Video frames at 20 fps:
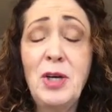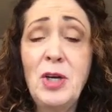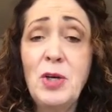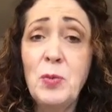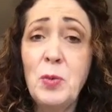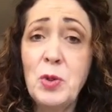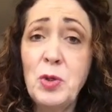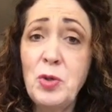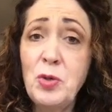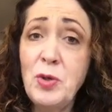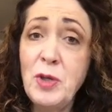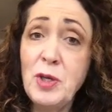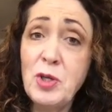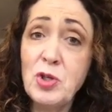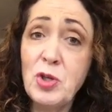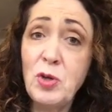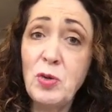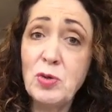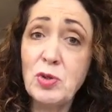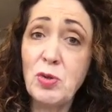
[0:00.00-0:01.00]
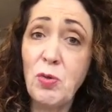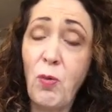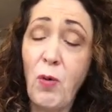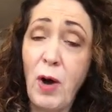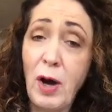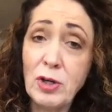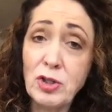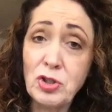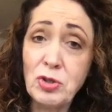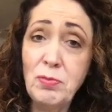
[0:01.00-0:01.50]
well, do you need to use the
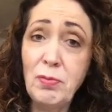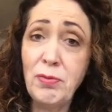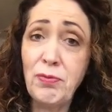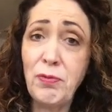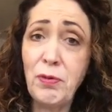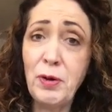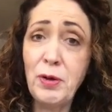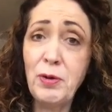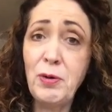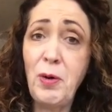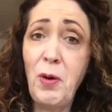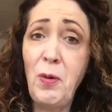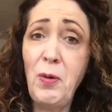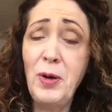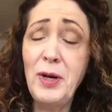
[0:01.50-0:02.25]
washroom before you go?